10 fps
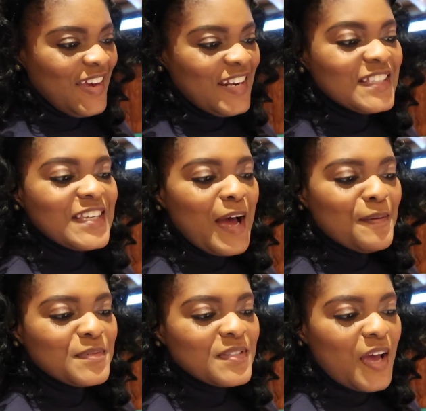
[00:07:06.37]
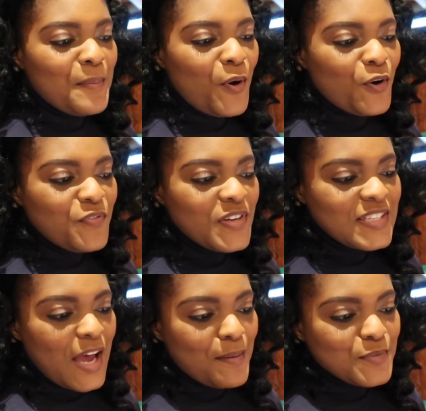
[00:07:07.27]
Anytime a perfect
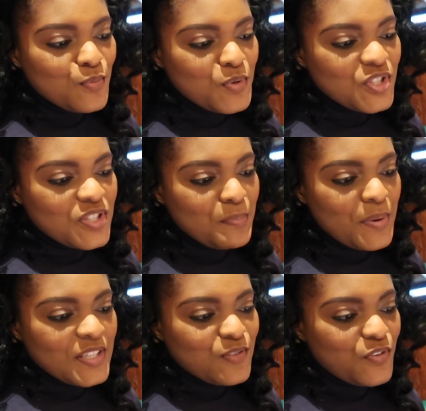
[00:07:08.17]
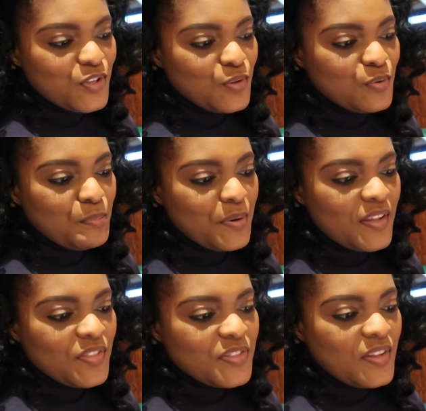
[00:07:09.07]
time to wish the best for you, but